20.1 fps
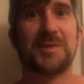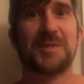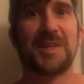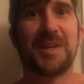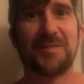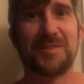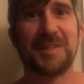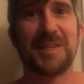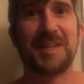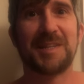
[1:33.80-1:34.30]

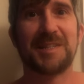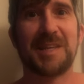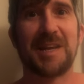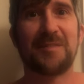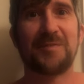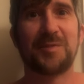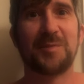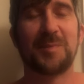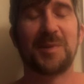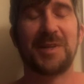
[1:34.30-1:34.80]
seven days
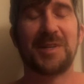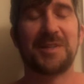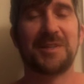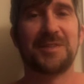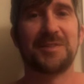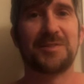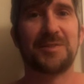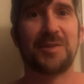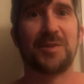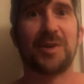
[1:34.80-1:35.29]
after me,
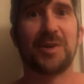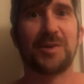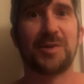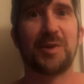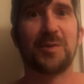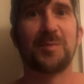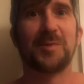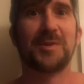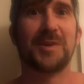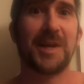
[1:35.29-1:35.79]
so
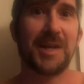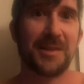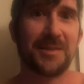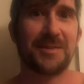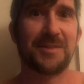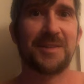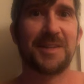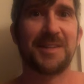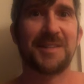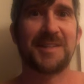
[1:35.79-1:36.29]
October 9th,
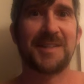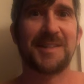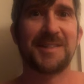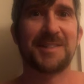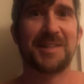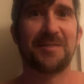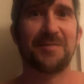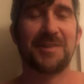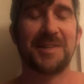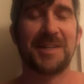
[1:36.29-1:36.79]

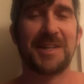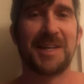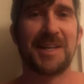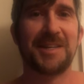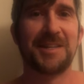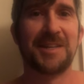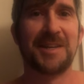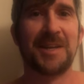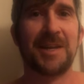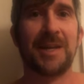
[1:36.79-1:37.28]

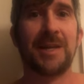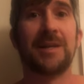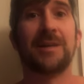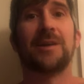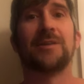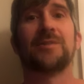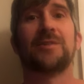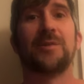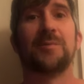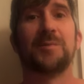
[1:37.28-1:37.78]
1979,
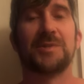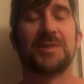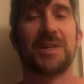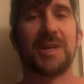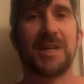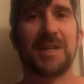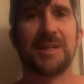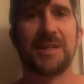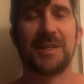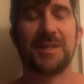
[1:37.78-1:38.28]
October
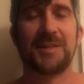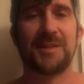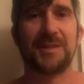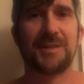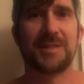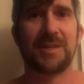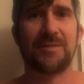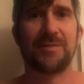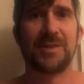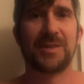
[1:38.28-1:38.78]
2nd,
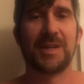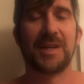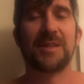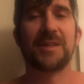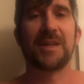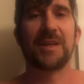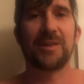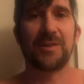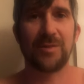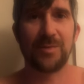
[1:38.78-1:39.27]
1979.
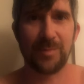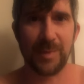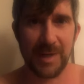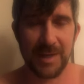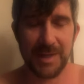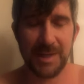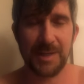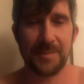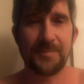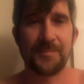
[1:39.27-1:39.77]
Thank you,
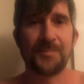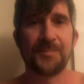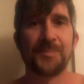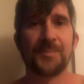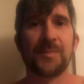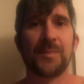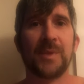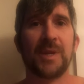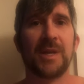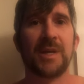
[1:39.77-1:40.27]
Wendy.
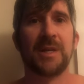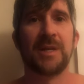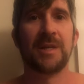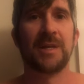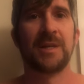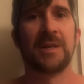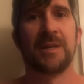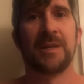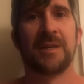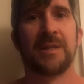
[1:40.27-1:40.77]

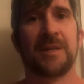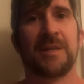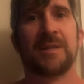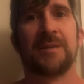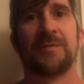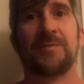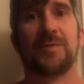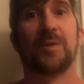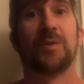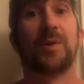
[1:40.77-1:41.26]

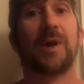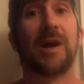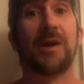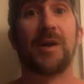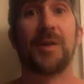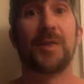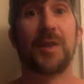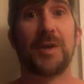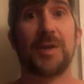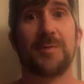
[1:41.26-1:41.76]
For a while,
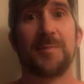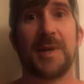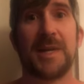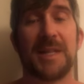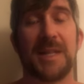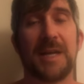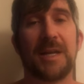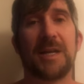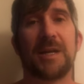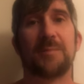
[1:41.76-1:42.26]
I thought you
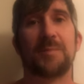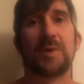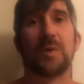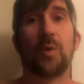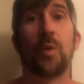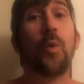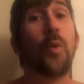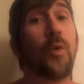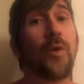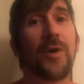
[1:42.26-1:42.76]
made that up,
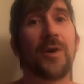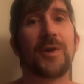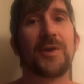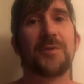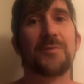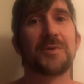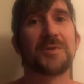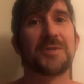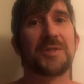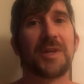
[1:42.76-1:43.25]
or
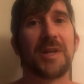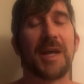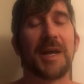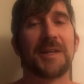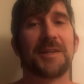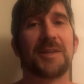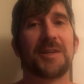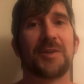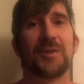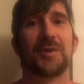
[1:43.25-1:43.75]
you were
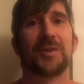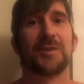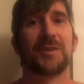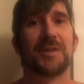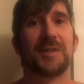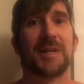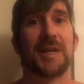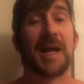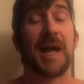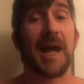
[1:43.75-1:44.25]
selected or
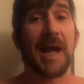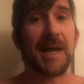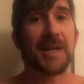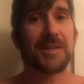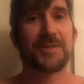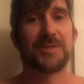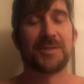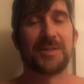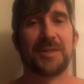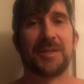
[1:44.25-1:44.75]

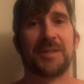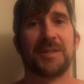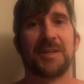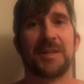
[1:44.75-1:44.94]
asked